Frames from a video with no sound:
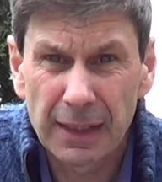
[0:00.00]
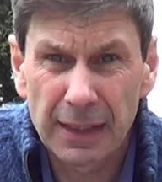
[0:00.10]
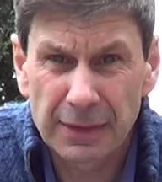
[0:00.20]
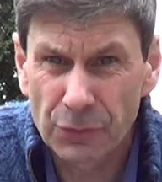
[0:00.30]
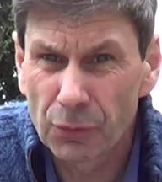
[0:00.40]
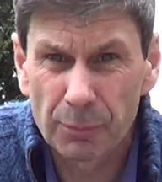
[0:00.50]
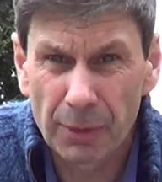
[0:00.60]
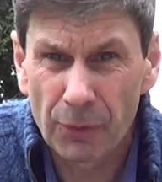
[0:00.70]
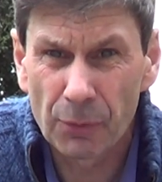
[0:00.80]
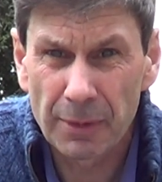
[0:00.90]
it's
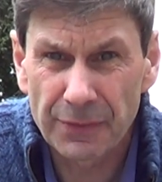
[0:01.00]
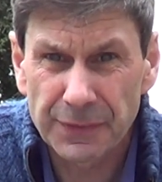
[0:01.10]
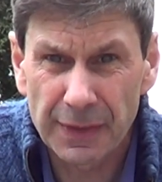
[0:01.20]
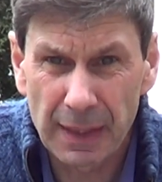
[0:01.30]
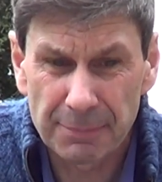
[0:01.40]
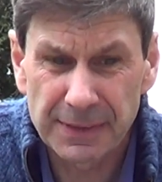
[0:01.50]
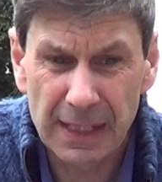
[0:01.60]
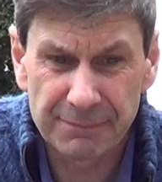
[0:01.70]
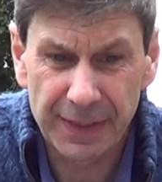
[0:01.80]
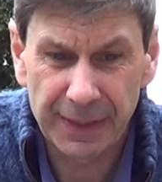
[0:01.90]
almost an
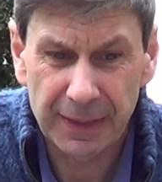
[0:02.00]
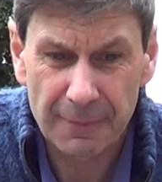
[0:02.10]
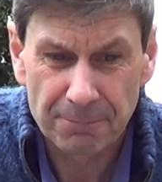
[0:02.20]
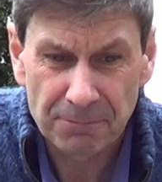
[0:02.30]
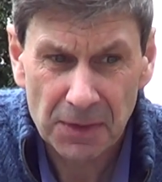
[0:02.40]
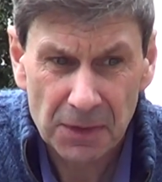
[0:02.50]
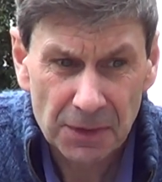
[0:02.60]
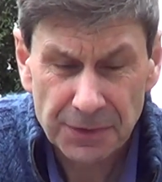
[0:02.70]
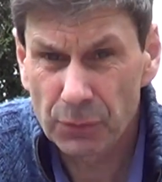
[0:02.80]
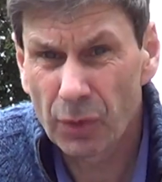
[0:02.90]
epidemic.
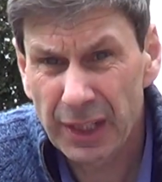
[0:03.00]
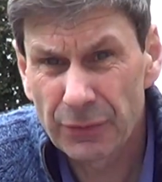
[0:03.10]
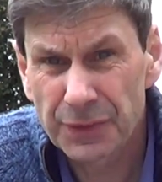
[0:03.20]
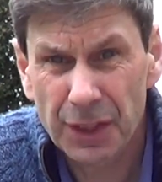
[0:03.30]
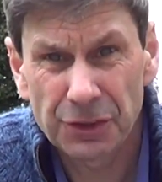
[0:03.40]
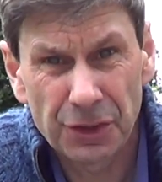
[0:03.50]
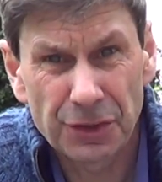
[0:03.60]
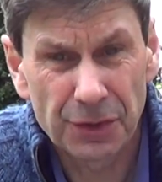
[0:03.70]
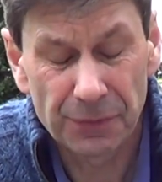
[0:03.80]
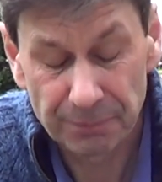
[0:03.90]
So what else can you
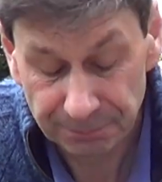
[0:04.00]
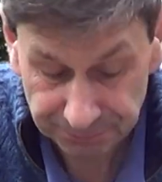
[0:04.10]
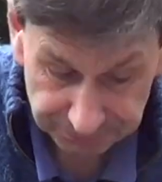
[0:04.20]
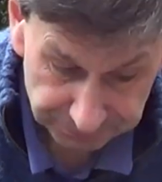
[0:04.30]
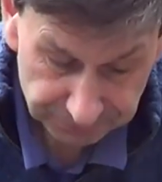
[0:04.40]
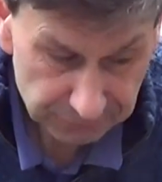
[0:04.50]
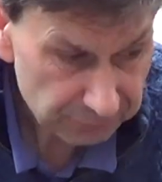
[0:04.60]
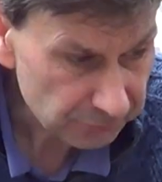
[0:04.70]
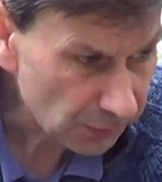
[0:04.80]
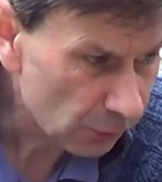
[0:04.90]
do?
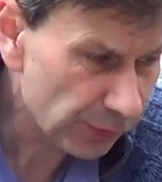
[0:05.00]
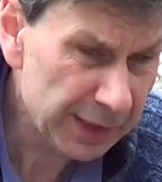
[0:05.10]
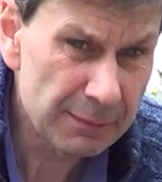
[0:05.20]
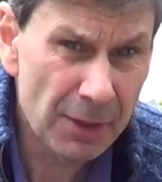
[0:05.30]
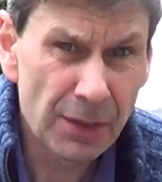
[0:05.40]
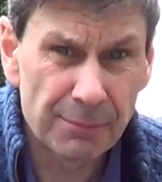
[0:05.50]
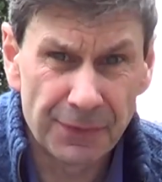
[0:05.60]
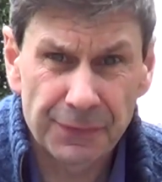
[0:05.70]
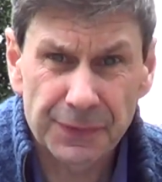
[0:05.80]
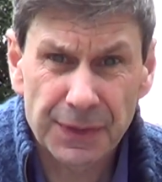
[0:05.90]
Well, in a
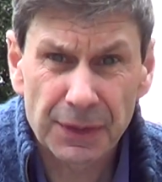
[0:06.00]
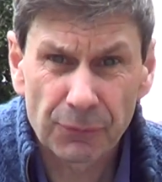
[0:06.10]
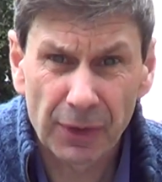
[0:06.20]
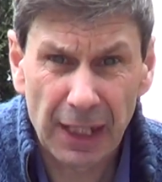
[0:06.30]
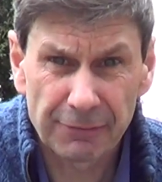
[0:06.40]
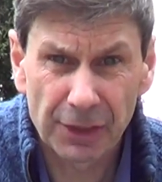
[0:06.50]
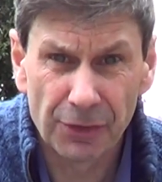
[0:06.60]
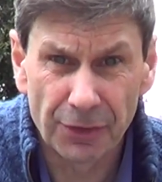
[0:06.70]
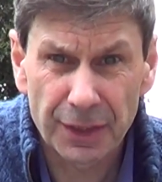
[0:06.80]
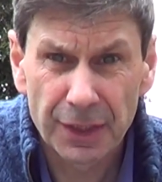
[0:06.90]
moment we'll have a
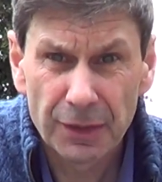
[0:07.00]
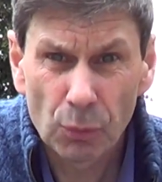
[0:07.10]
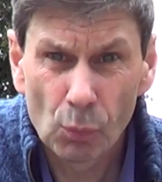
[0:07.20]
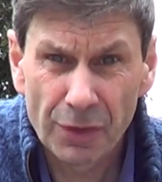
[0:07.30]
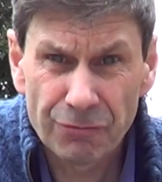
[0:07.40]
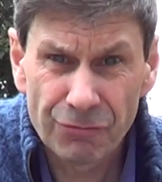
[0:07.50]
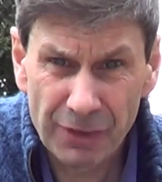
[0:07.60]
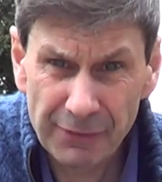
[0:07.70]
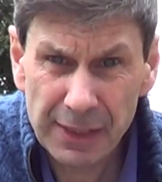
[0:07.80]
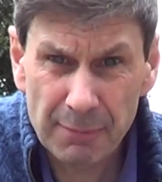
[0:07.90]
look. One
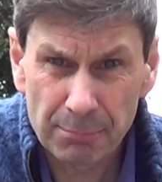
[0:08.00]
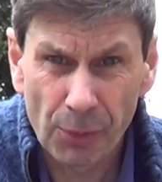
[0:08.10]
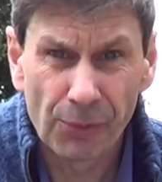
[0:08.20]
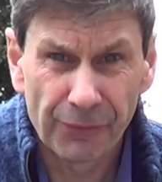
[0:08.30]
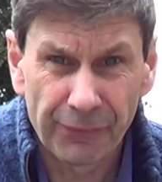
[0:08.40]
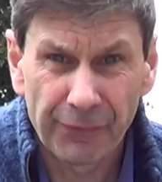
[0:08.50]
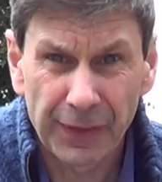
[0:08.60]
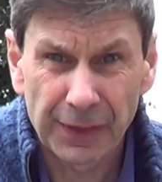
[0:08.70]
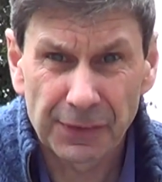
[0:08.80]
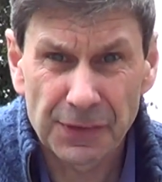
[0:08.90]
very important
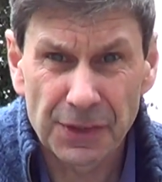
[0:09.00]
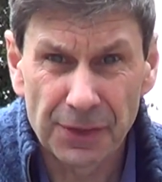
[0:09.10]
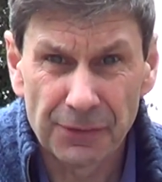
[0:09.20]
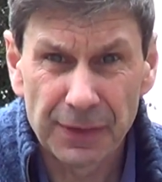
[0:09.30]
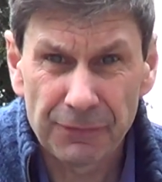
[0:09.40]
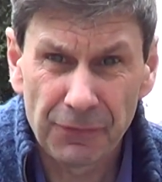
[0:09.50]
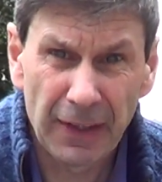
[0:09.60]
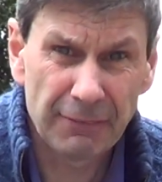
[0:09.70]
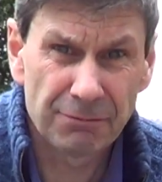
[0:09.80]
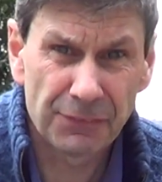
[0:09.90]
thing to do, and if you
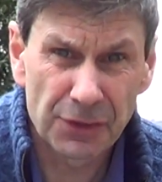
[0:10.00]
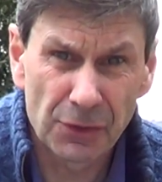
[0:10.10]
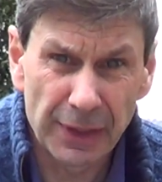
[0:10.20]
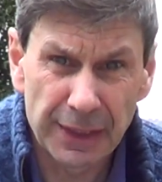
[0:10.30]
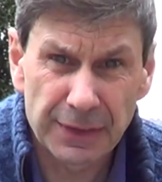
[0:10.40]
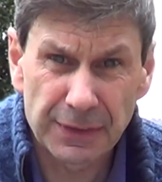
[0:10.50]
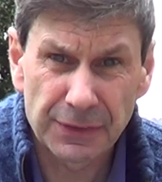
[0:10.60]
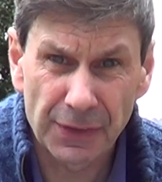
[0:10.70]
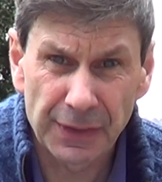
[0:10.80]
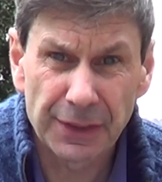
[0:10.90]
haven't do
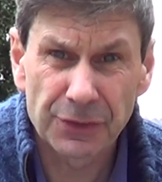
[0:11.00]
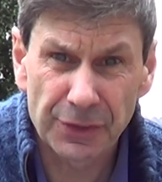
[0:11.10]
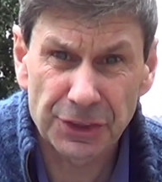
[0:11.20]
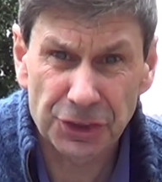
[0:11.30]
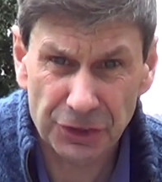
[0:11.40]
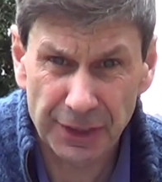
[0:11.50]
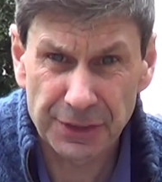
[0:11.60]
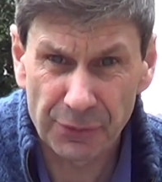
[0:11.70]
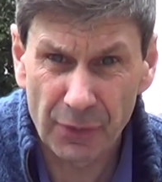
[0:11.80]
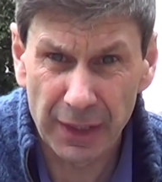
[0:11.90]
it
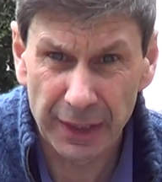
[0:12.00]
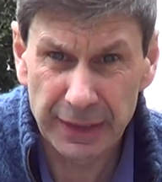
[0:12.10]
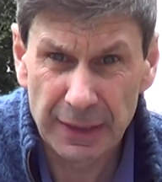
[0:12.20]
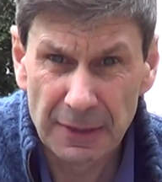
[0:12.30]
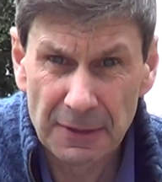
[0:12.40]
straight away,